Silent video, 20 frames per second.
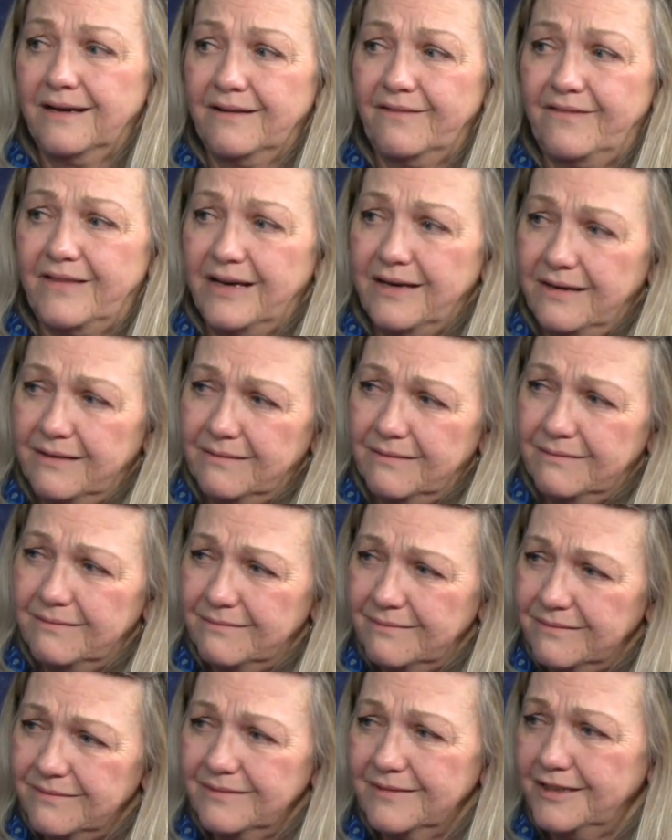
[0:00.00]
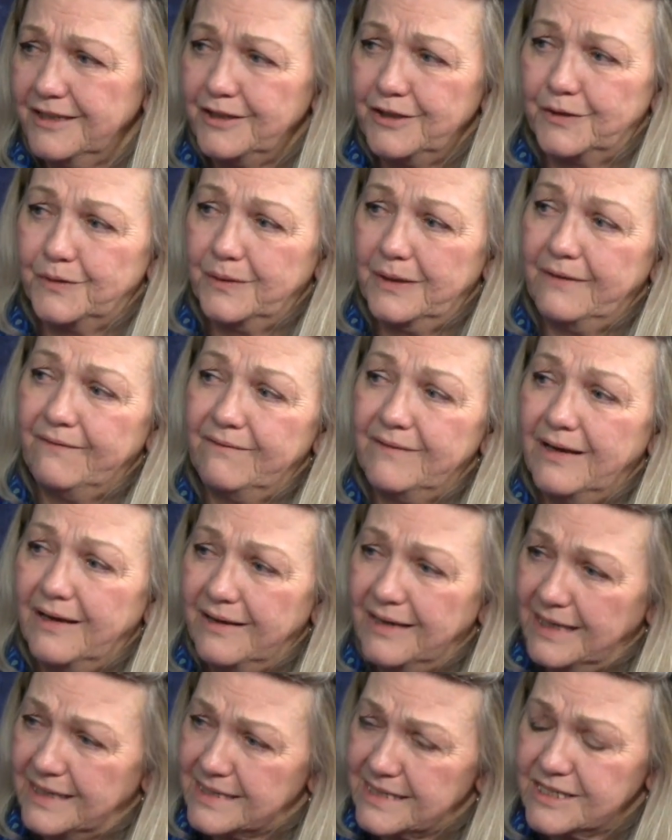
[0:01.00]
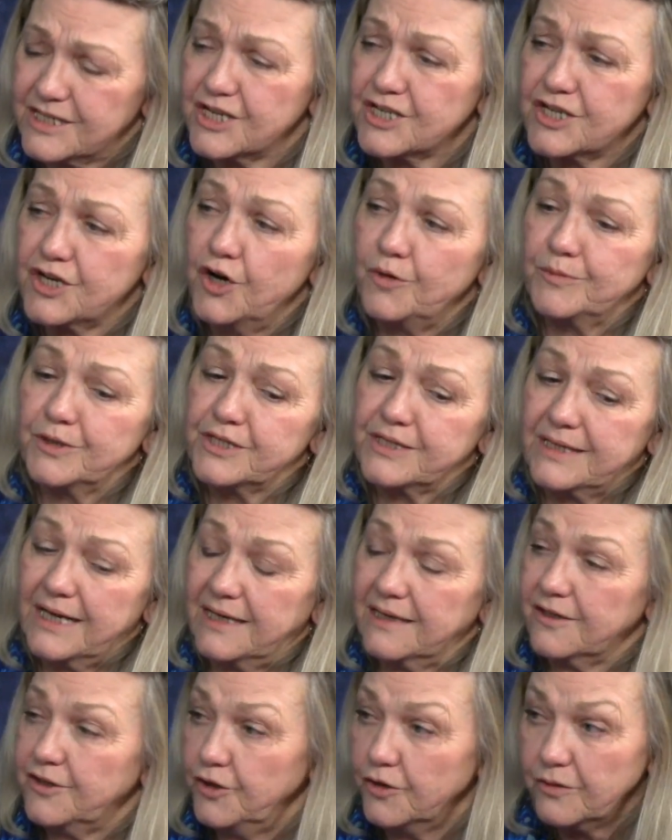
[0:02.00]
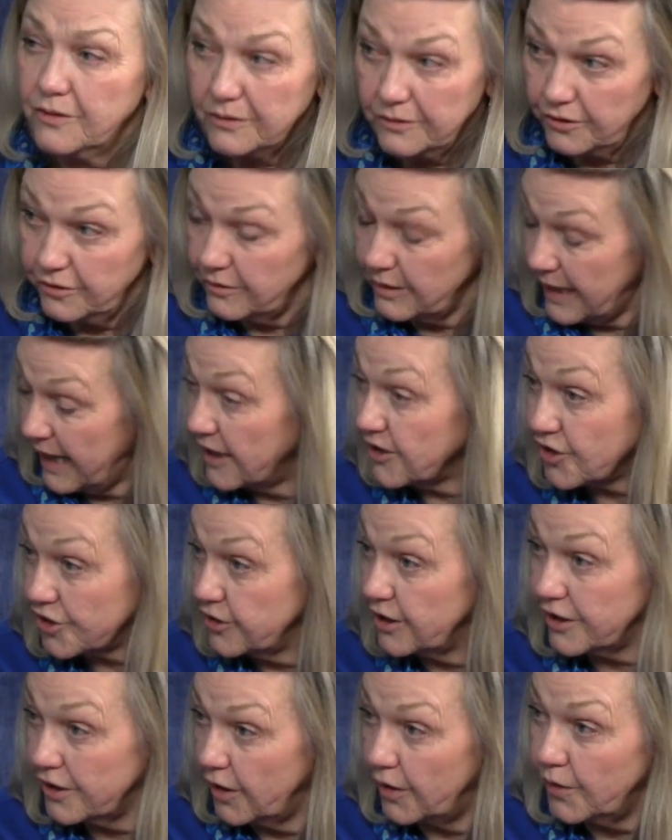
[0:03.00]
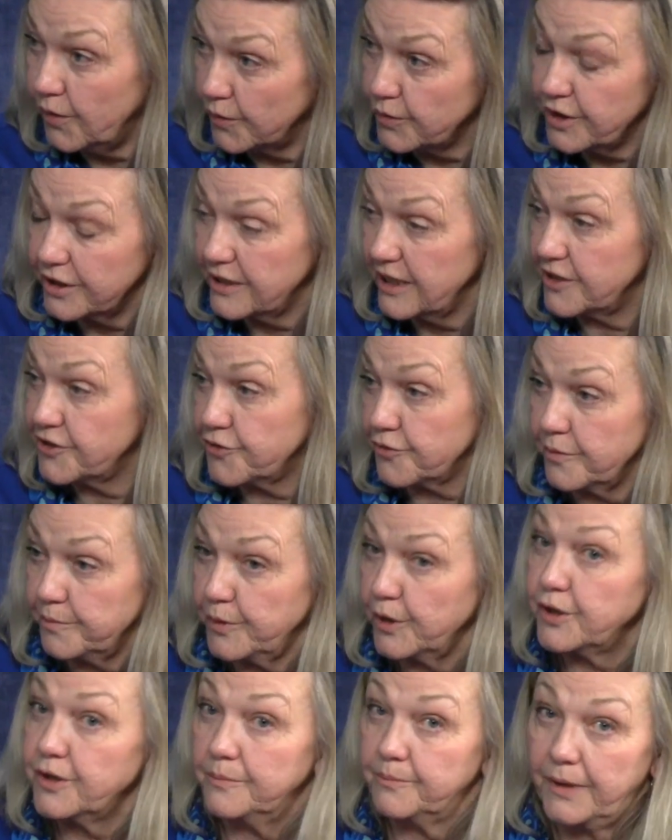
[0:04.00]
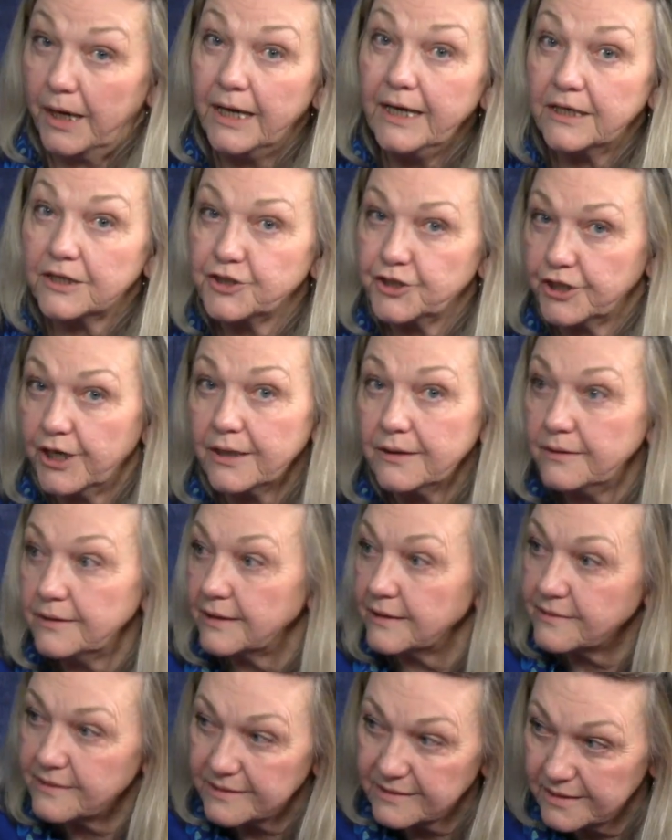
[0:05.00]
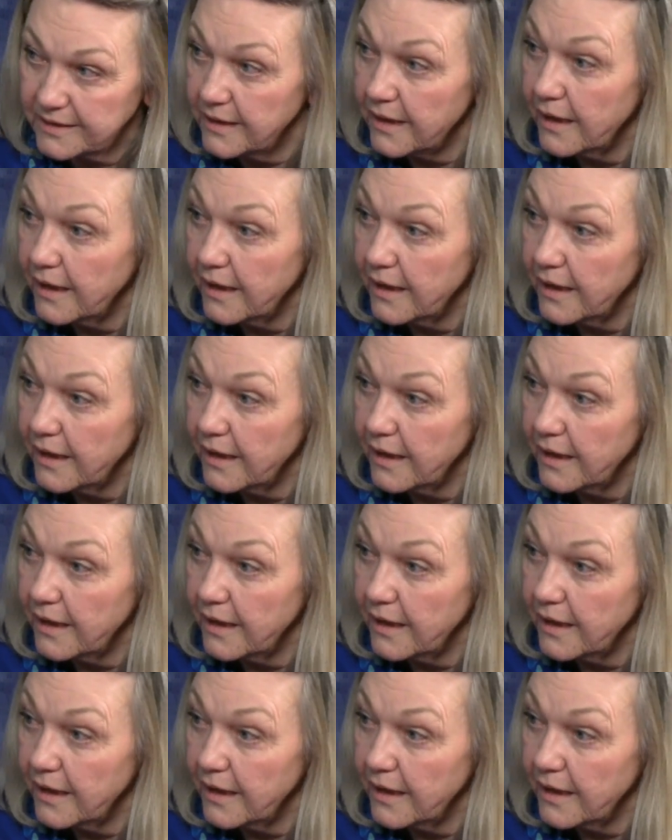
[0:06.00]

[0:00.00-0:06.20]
They, you know, and, and it's just almost like you can, you actually go to Deseret Book and buy a checklist